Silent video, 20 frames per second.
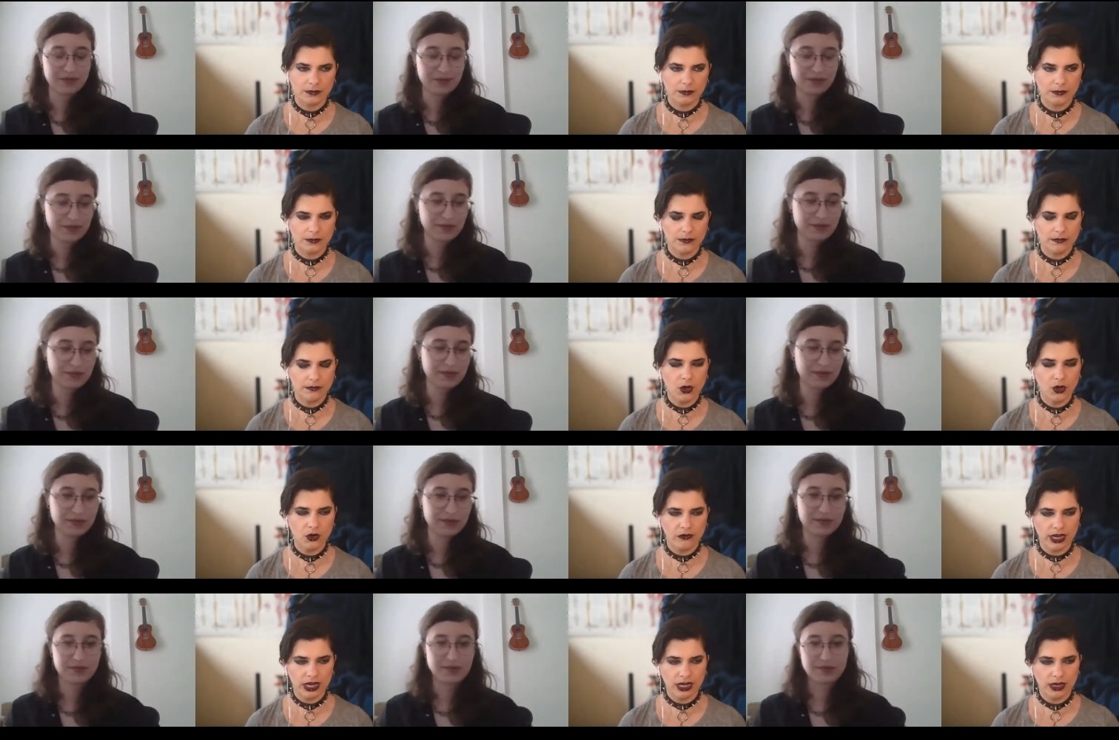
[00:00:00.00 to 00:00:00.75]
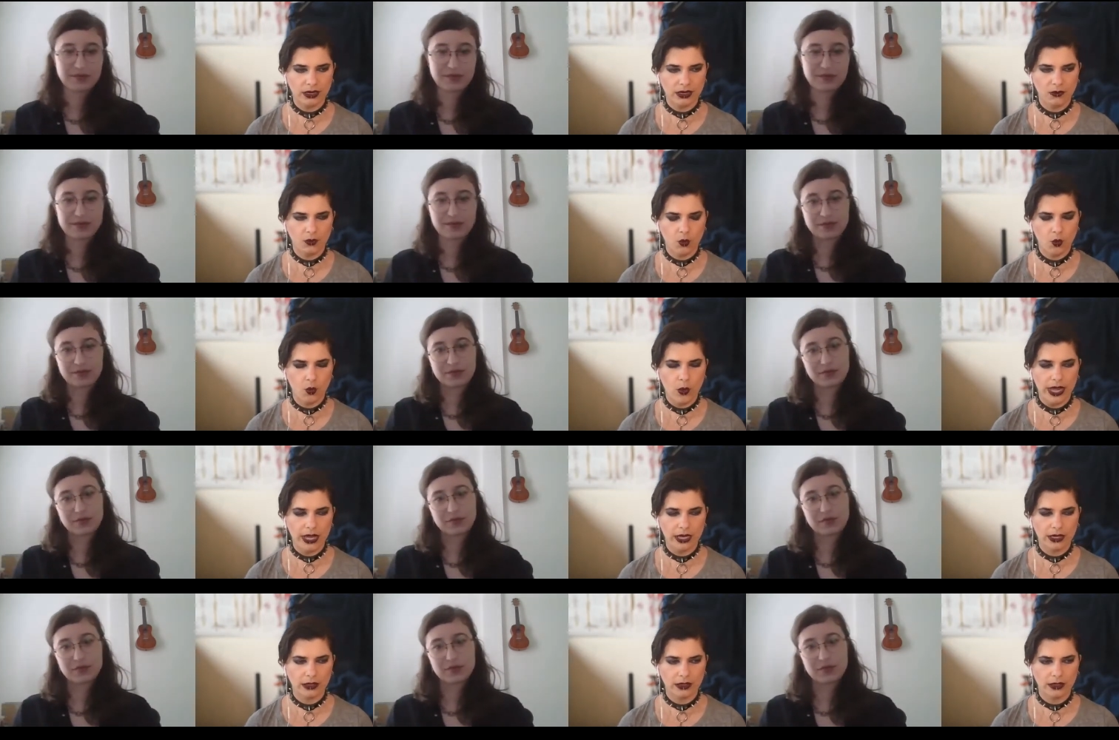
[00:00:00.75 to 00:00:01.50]
Speaker 1: moving
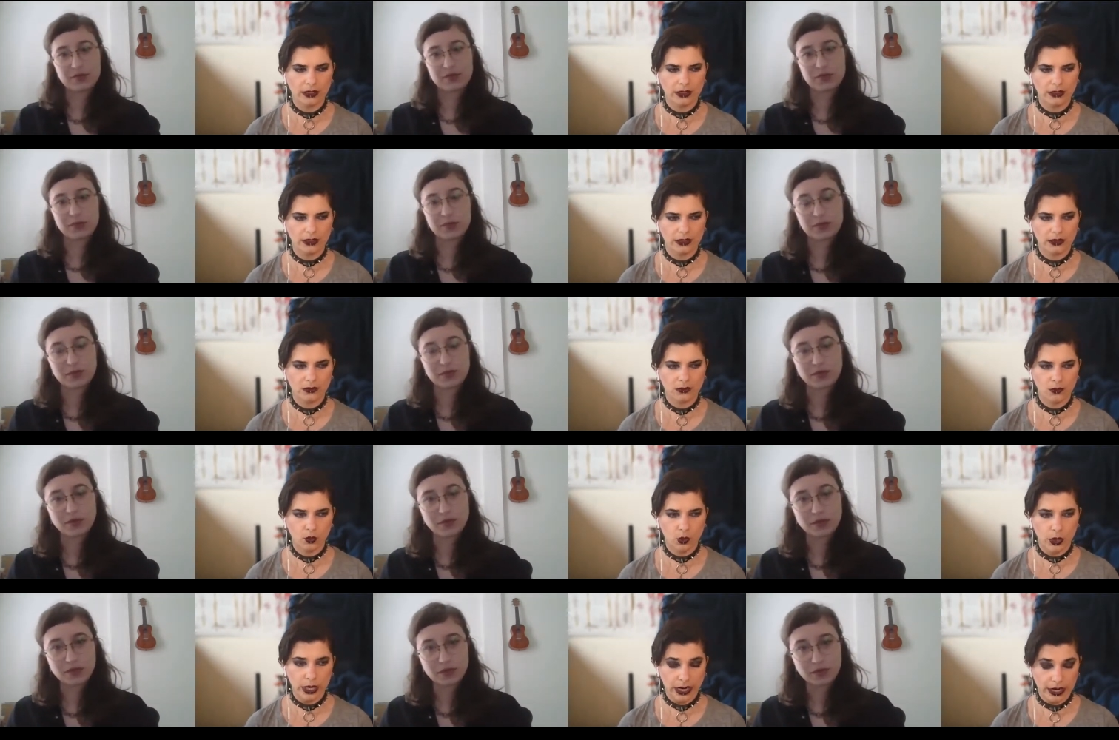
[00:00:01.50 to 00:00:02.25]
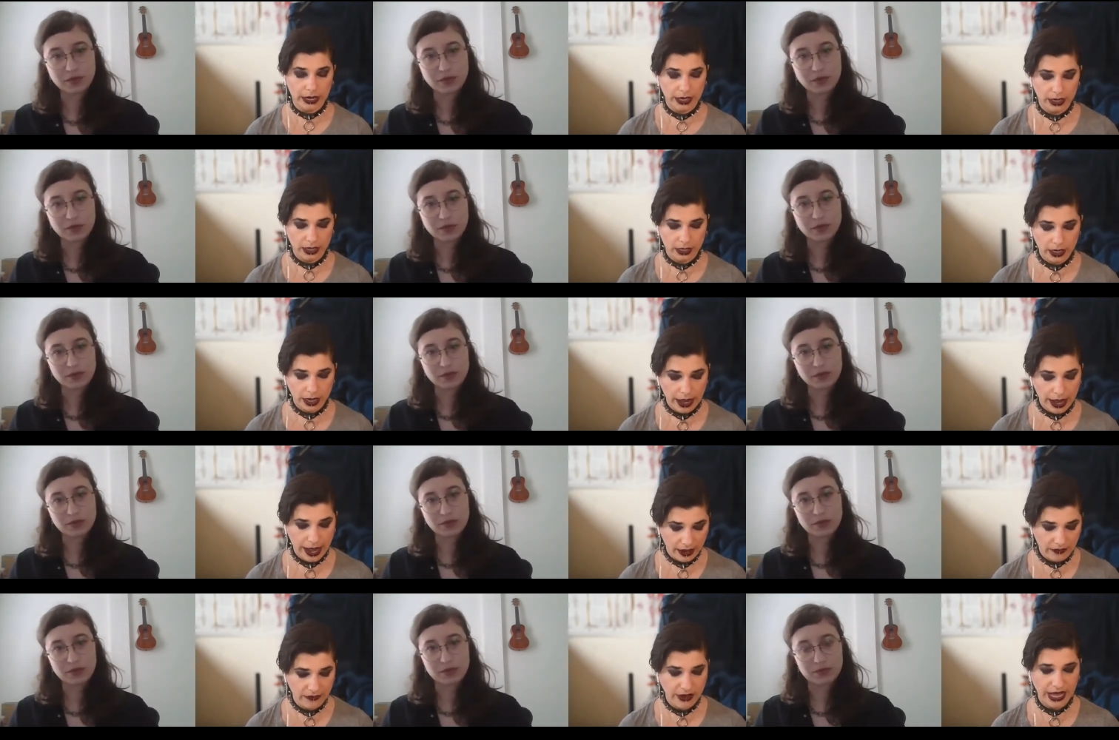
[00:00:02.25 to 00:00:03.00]
when when i
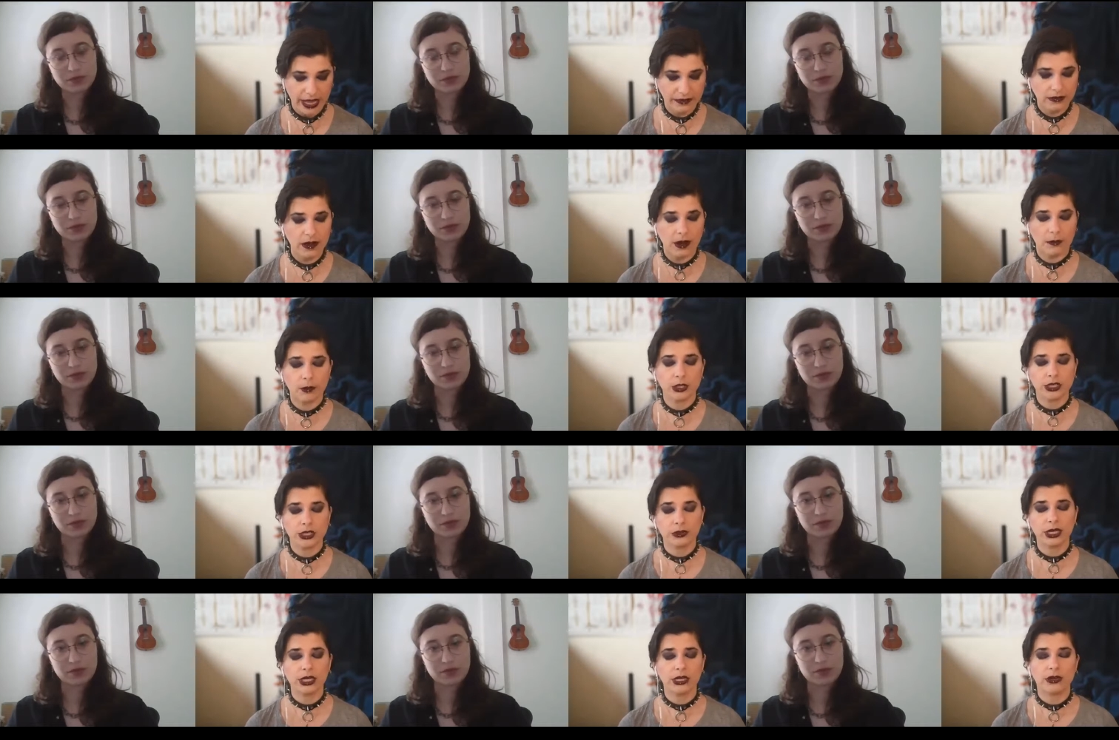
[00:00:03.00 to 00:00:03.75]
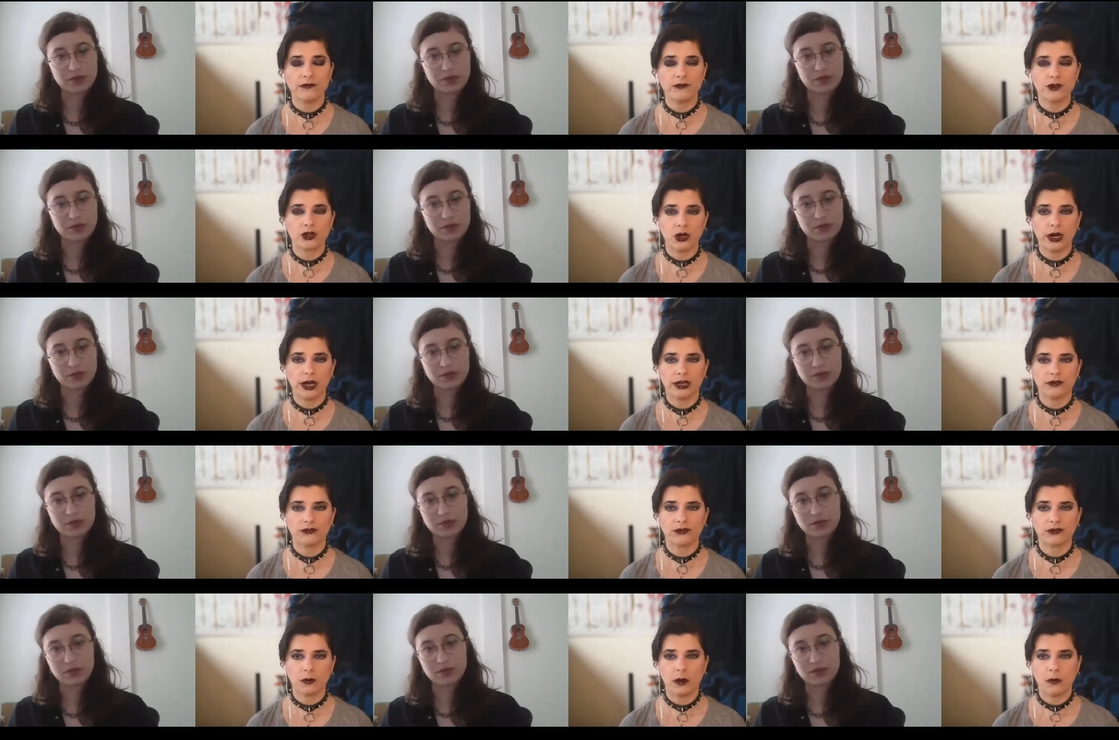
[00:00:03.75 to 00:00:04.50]
have had the opportunity of drawing
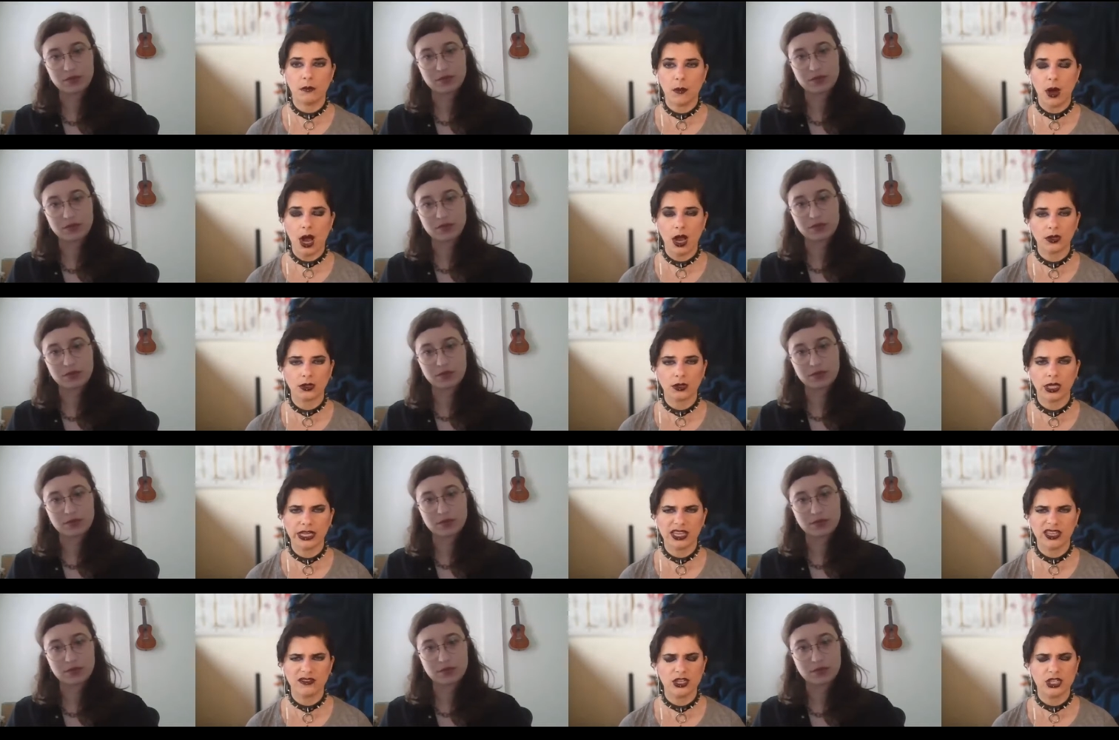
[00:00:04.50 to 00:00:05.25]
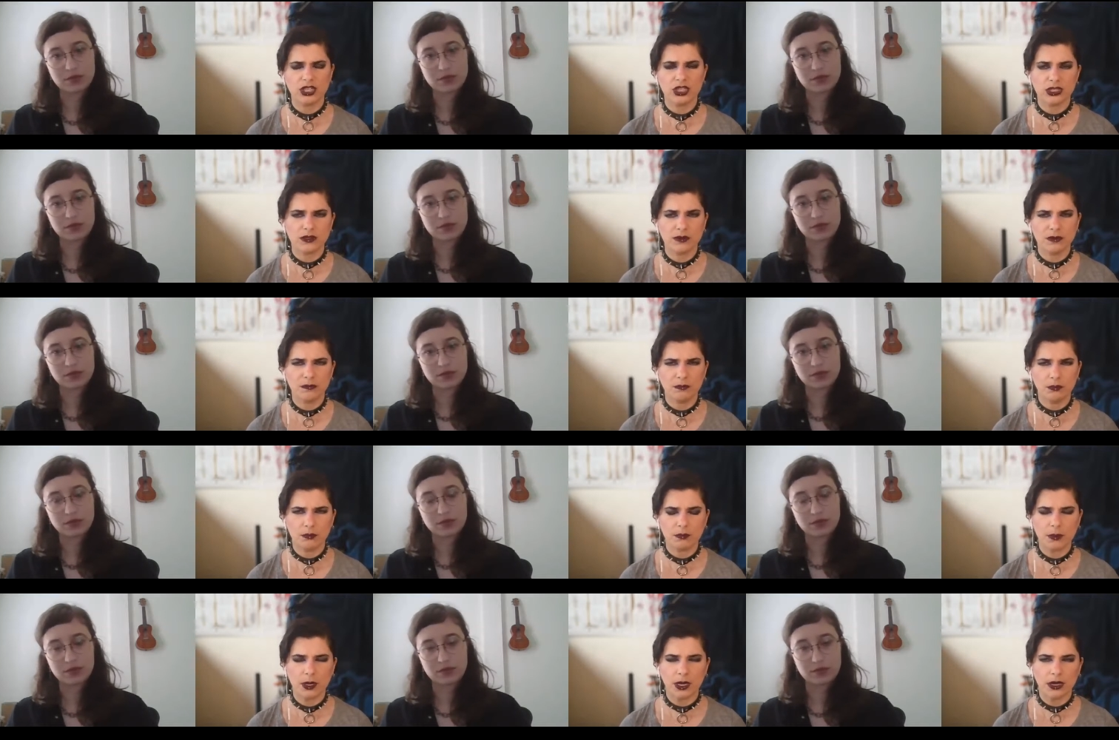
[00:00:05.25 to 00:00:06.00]
from a model like even just
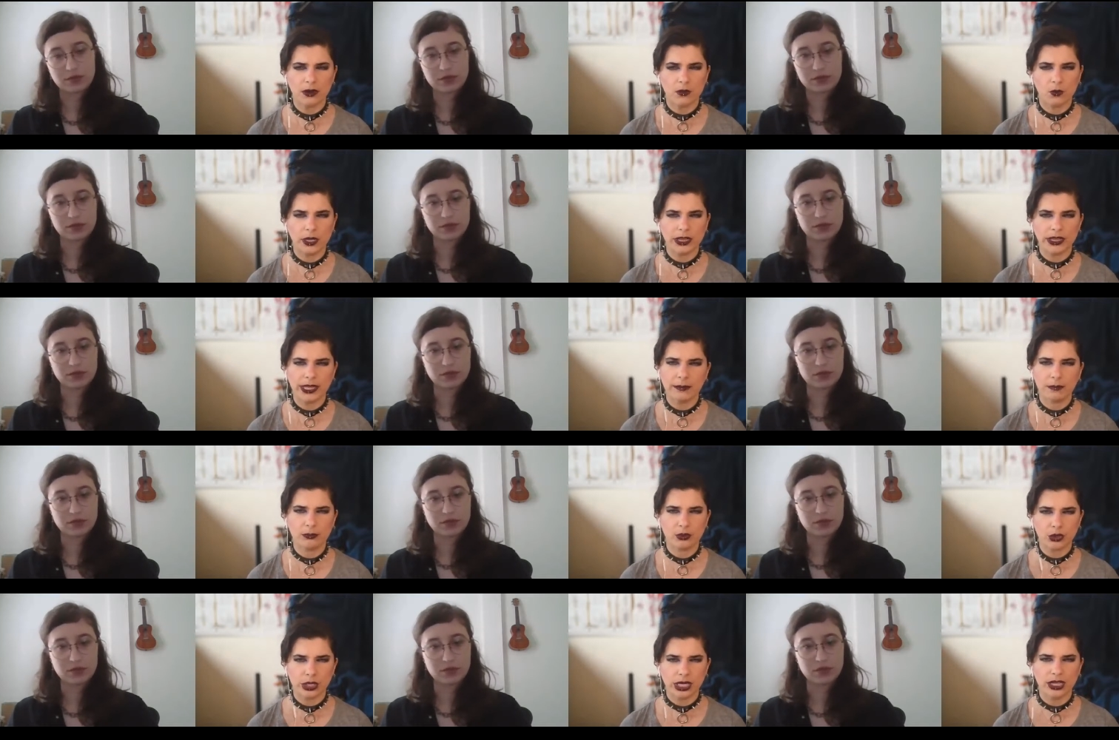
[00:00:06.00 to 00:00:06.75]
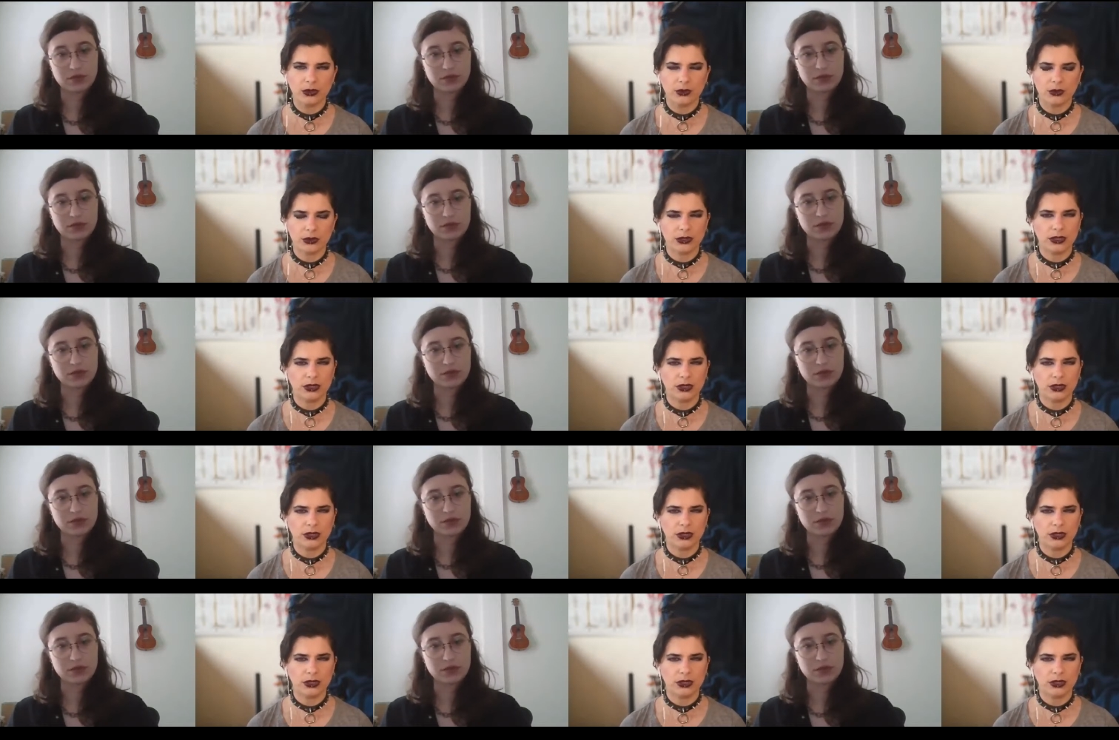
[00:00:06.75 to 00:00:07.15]
uh, when they breathe or,